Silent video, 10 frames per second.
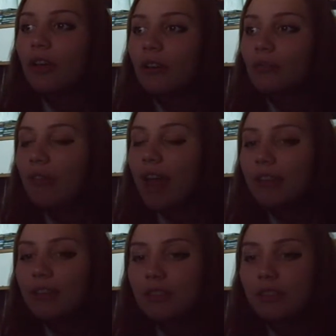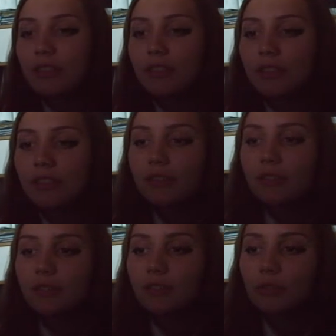and read
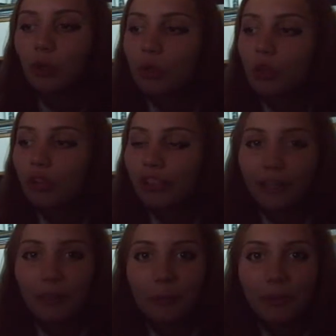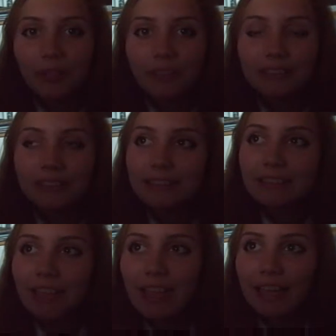Roll Call Yellowbird
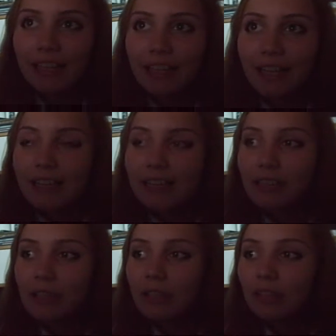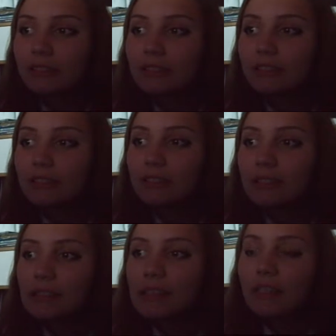and likes it a lot.
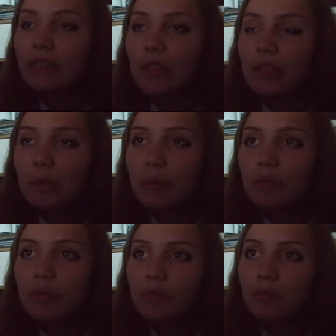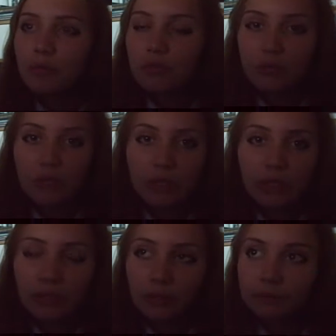Now, the thing with
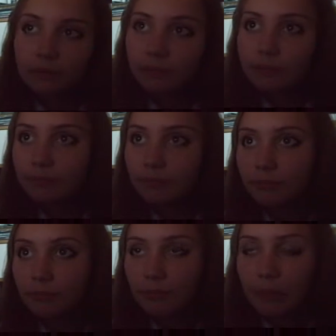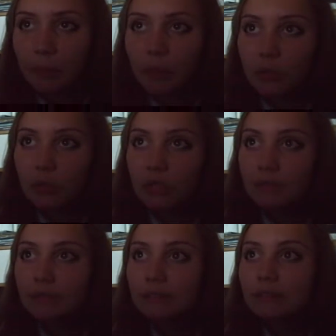Drusilla, Mibba user,